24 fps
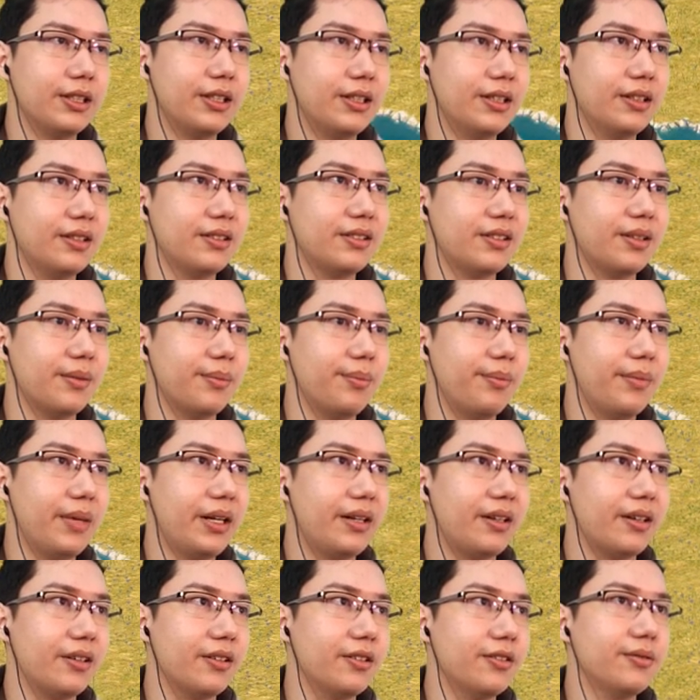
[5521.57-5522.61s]
here's the
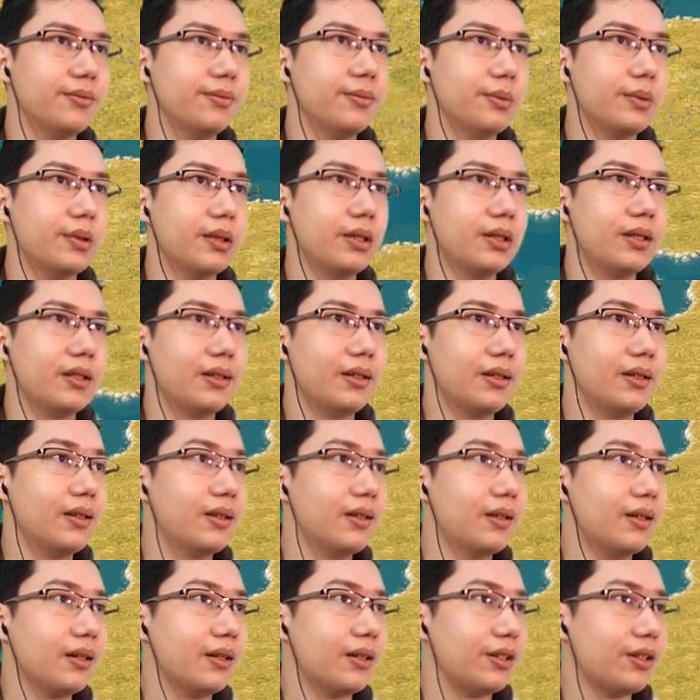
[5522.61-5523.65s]
meadow.
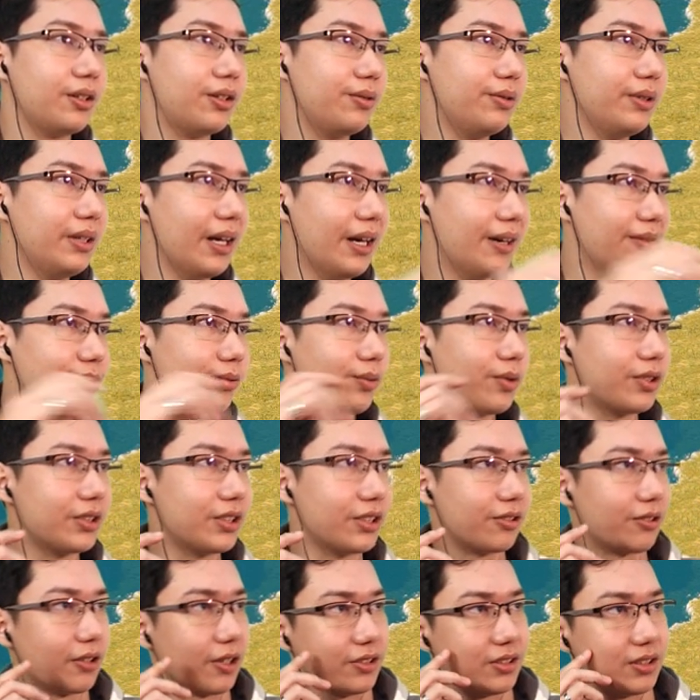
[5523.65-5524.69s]
Do we have
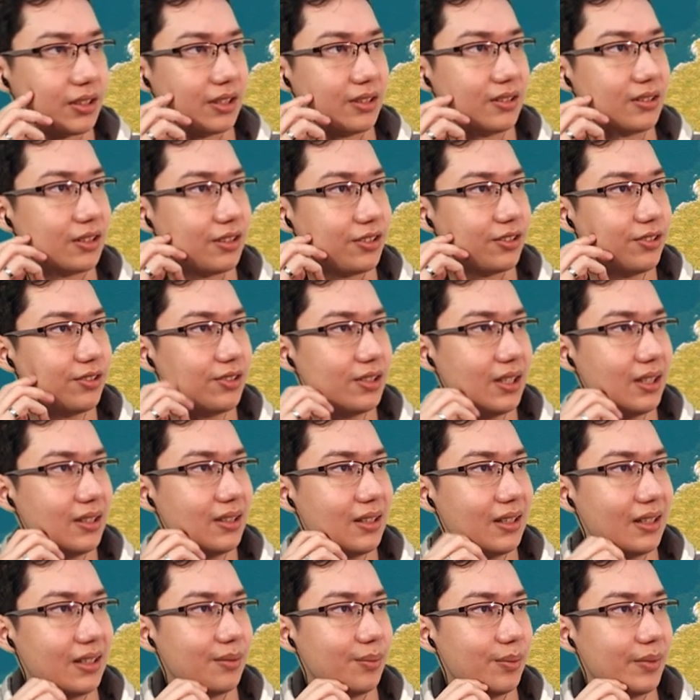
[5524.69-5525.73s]
water crossings? It's usually
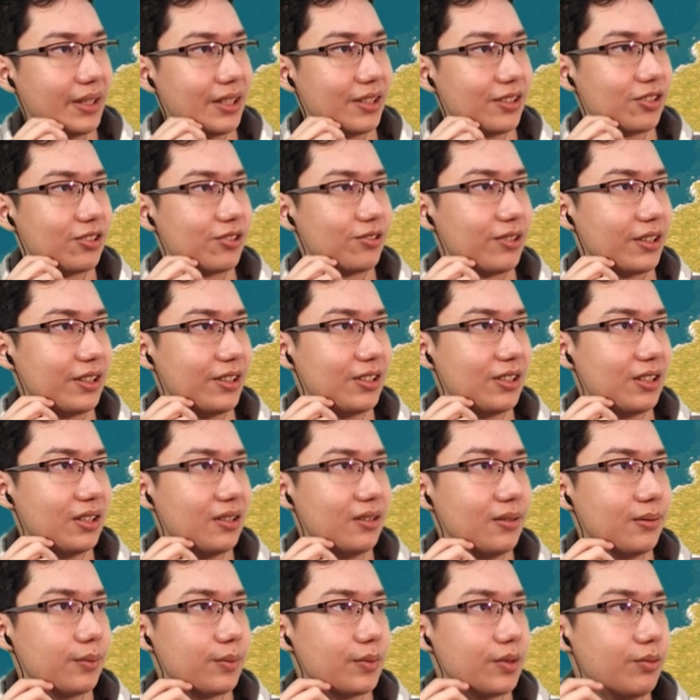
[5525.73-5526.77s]
under
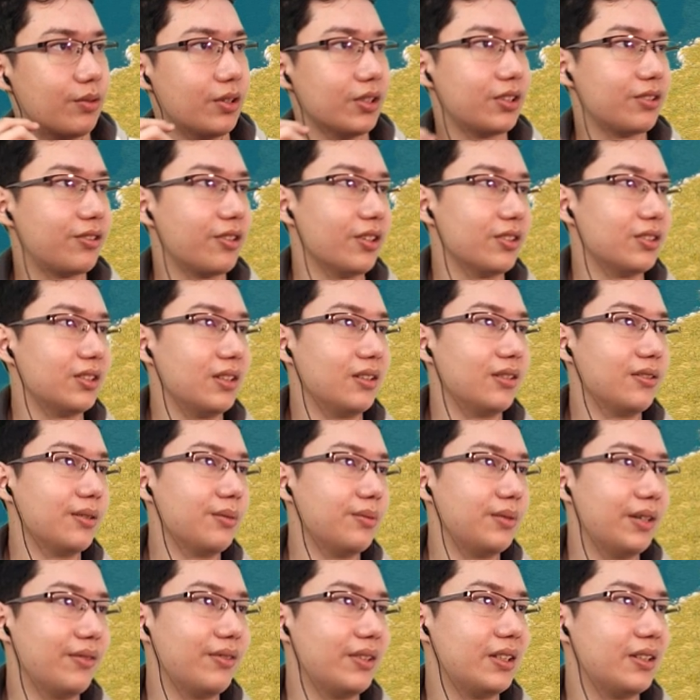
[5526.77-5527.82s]
administration. Water
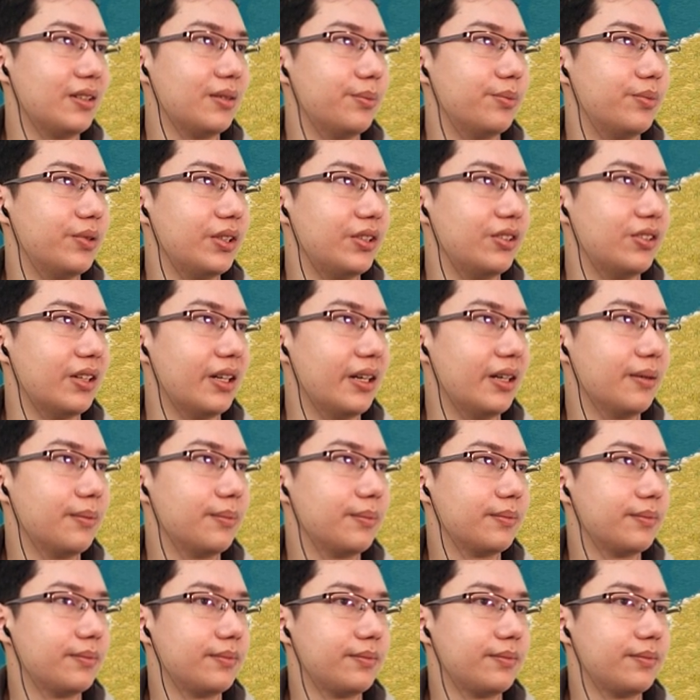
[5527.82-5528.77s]
crossings, we have a little bridge there.